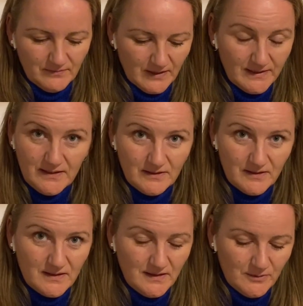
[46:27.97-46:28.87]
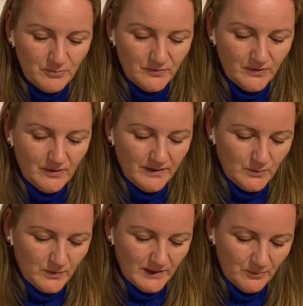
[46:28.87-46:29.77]
I did not see it before
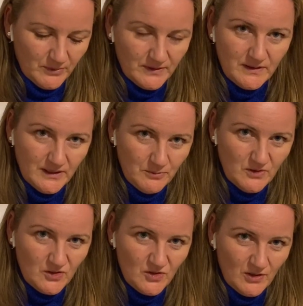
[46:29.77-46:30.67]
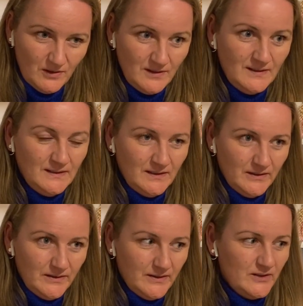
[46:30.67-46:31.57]
anywhere, but the hipster shawl,
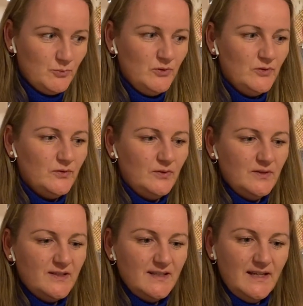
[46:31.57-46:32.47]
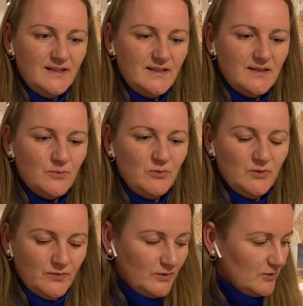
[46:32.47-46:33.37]
it's beautiful. Sandy's is
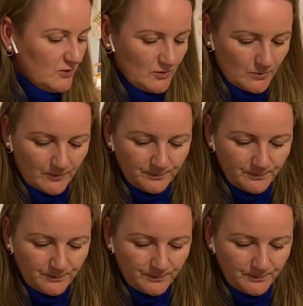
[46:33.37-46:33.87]
beautiful too.